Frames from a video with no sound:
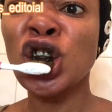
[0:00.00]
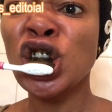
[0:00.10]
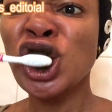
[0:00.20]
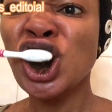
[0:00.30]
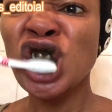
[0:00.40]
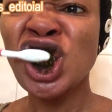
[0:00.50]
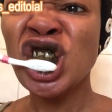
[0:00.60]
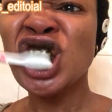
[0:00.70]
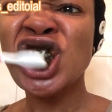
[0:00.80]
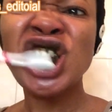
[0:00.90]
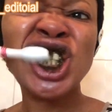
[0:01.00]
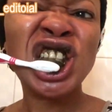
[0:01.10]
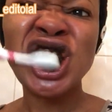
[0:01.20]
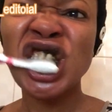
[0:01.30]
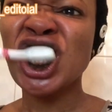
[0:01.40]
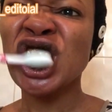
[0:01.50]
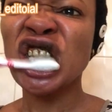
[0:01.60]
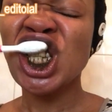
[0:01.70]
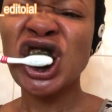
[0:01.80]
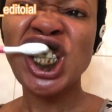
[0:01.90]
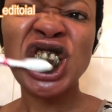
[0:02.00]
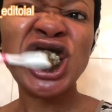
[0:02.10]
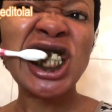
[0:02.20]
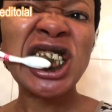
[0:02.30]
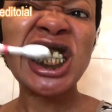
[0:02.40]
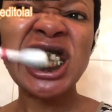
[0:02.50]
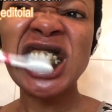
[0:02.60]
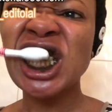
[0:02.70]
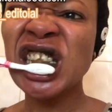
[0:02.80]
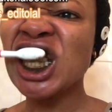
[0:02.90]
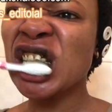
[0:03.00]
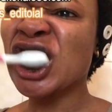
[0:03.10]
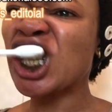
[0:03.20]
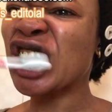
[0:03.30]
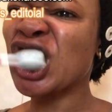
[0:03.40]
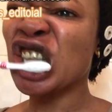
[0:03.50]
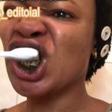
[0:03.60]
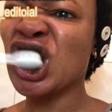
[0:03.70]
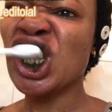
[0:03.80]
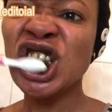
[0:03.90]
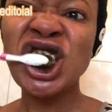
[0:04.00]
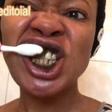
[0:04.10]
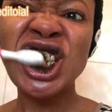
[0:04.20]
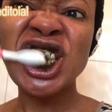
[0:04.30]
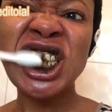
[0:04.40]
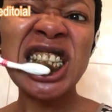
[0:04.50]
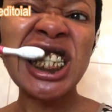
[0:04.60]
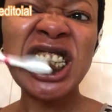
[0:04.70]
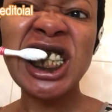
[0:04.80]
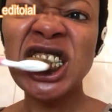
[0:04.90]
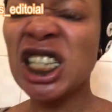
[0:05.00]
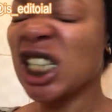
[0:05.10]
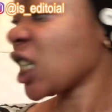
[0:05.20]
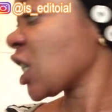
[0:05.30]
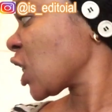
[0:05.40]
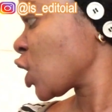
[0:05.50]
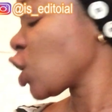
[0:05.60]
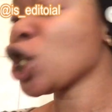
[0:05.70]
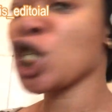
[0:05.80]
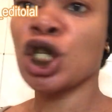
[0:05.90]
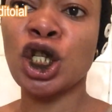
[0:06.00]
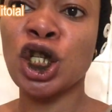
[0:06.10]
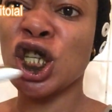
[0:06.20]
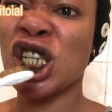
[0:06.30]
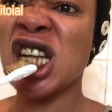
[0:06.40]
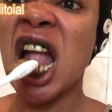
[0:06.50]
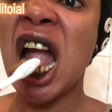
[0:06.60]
No one is speaking in this clip.